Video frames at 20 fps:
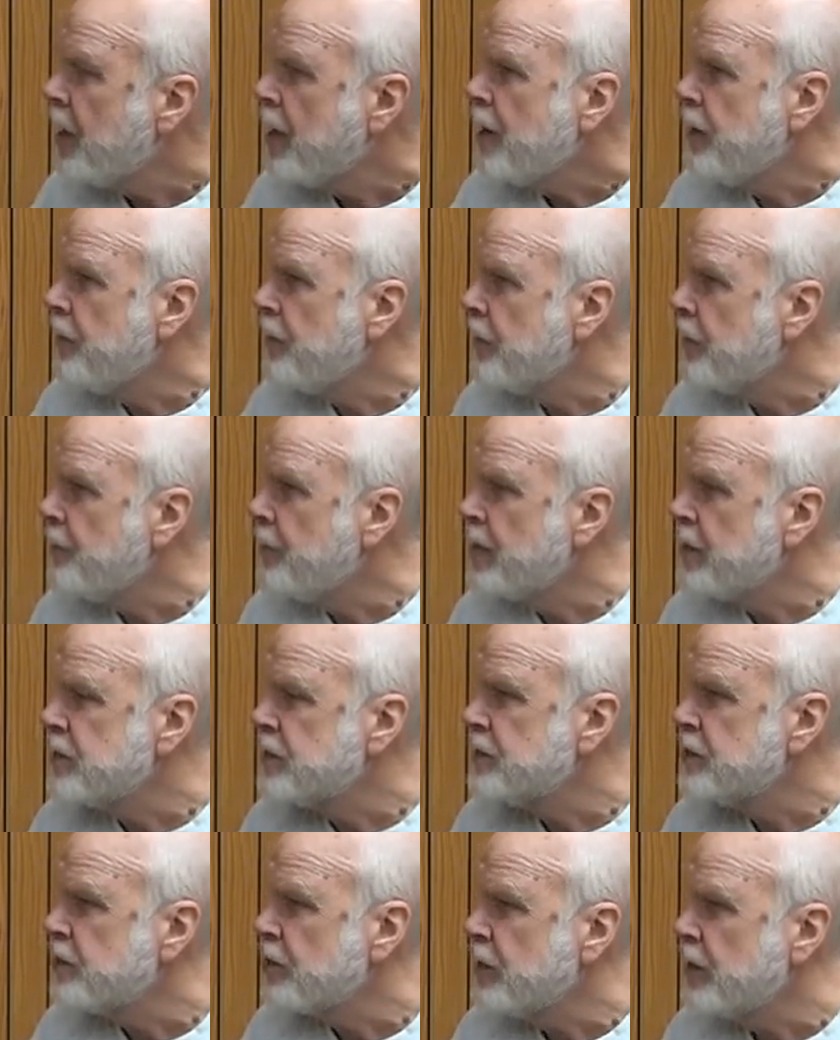Here in
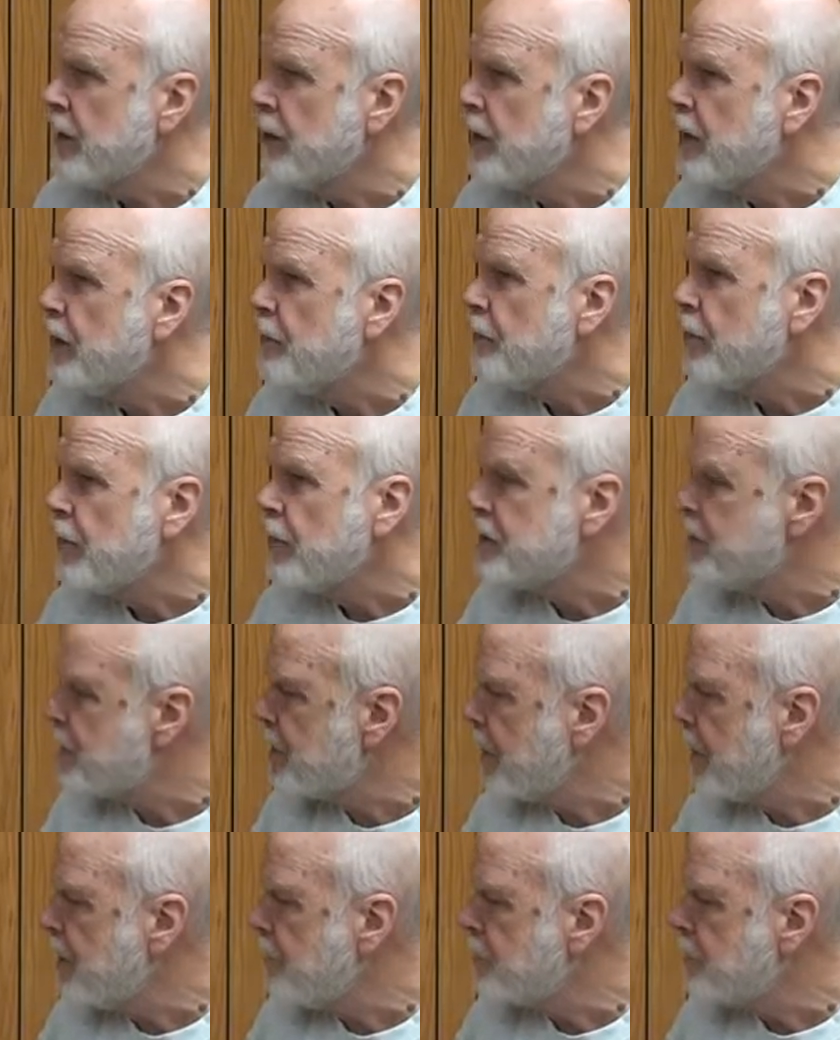Minnesota, Leroy
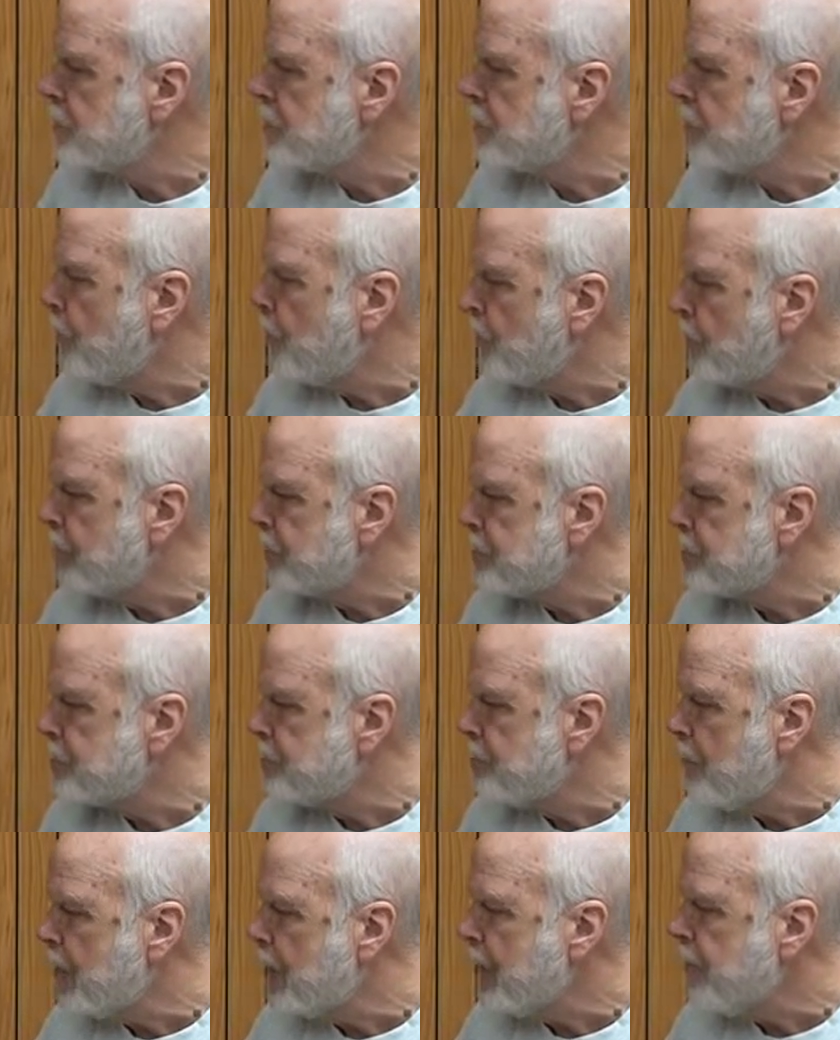Stamer's boys,
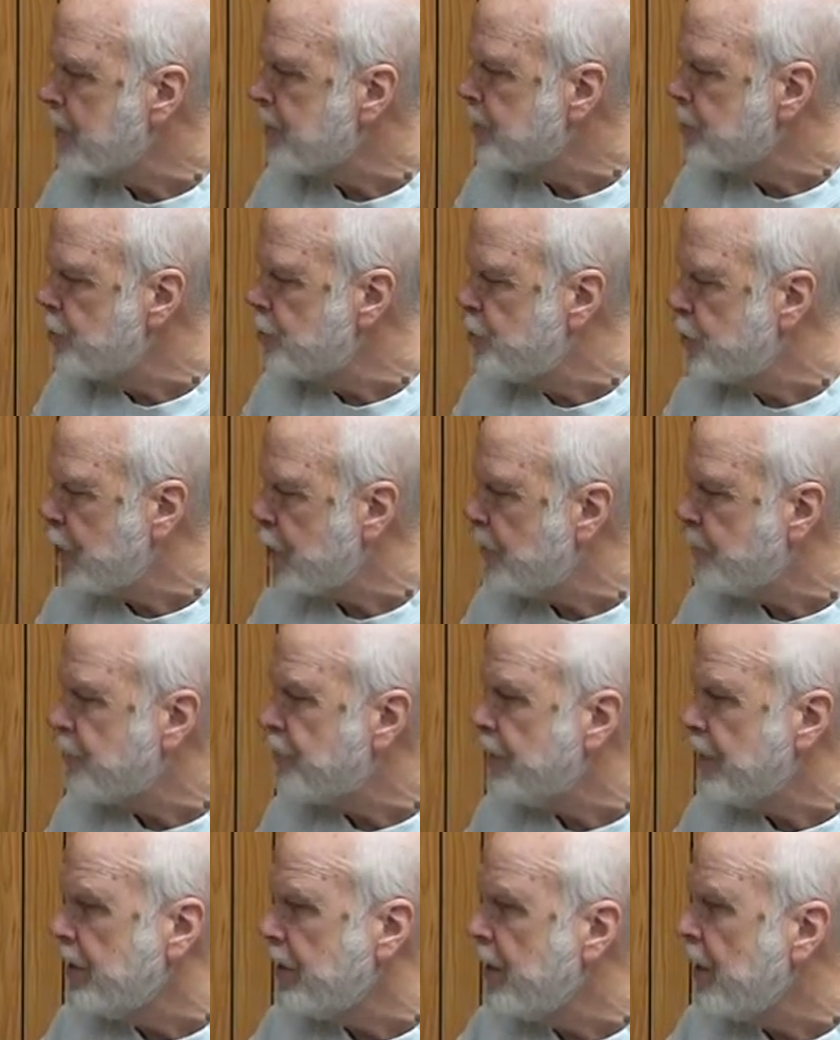Mike, Jeff,
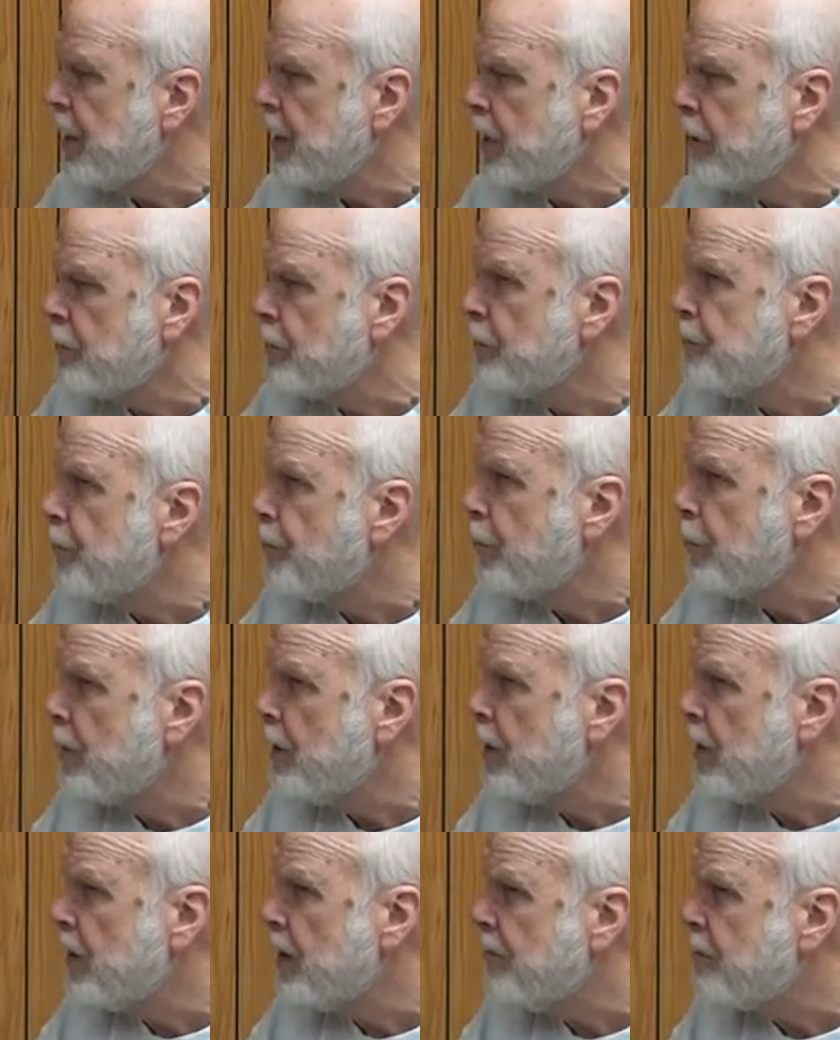and Dale
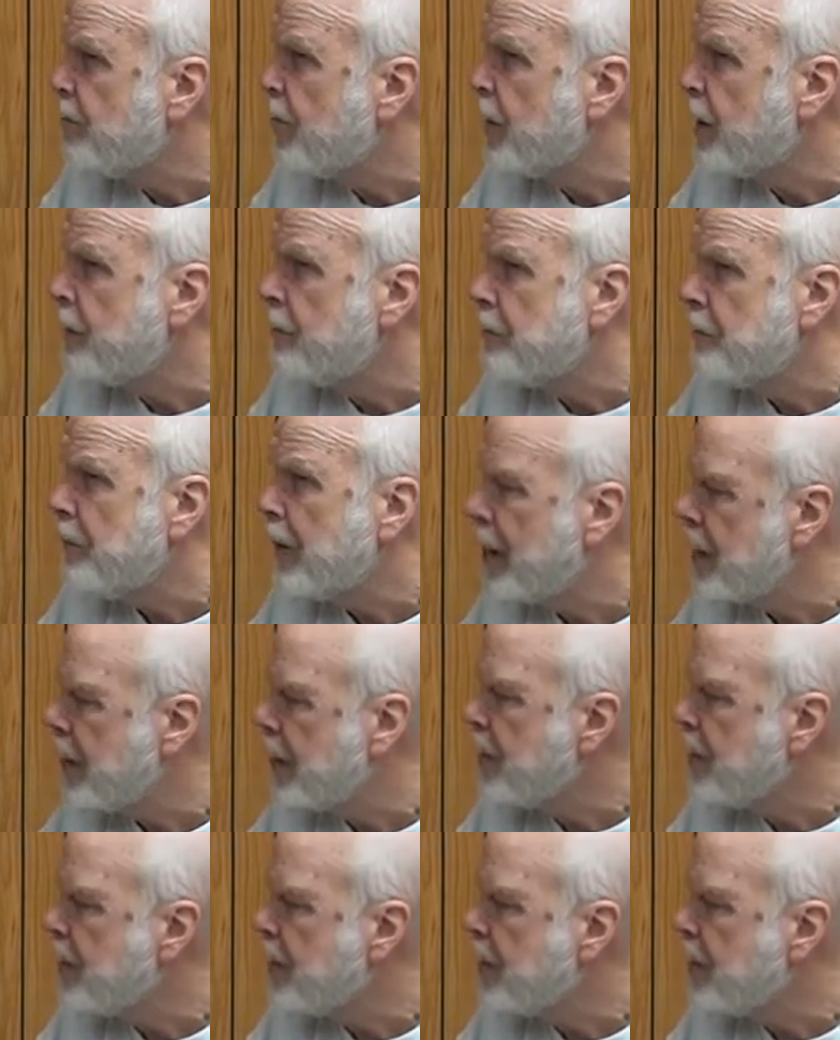reportedly farm about